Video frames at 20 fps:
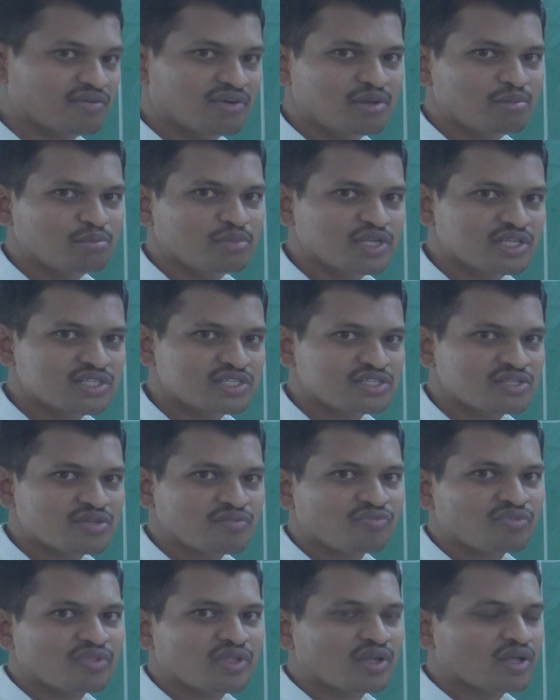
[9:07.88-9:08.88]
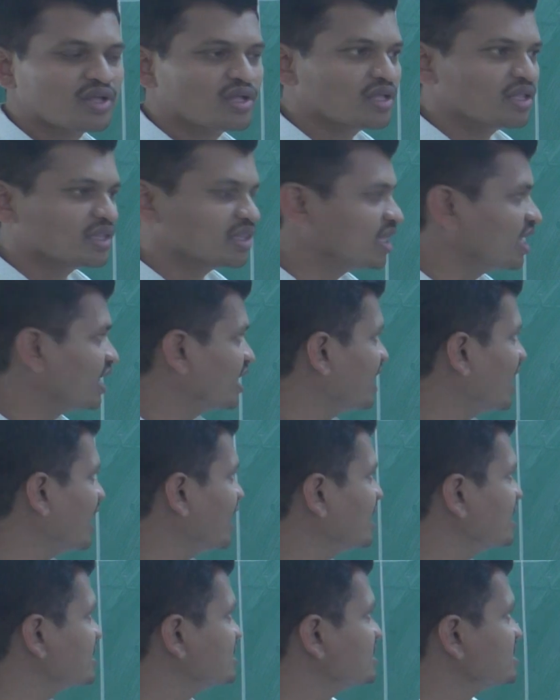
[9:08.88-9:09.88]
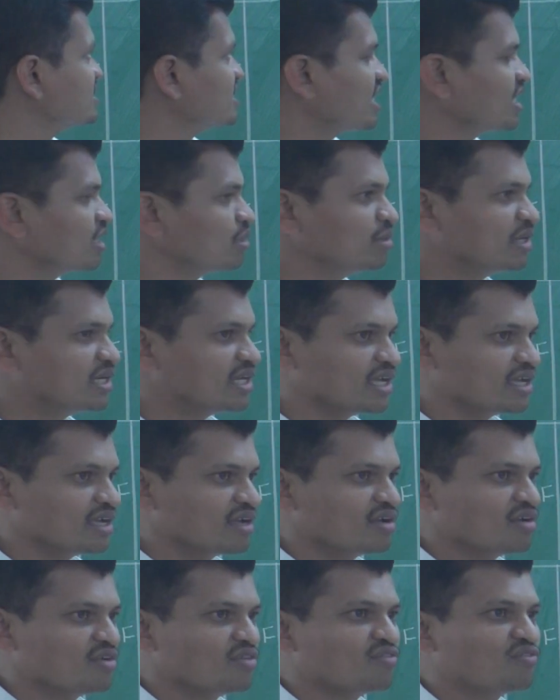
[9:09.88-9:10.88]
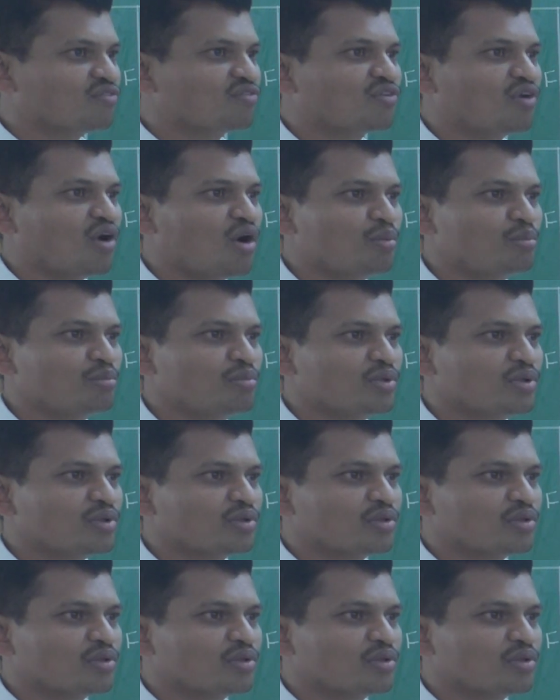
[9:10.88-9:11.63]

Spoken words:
means the radiations are emitting from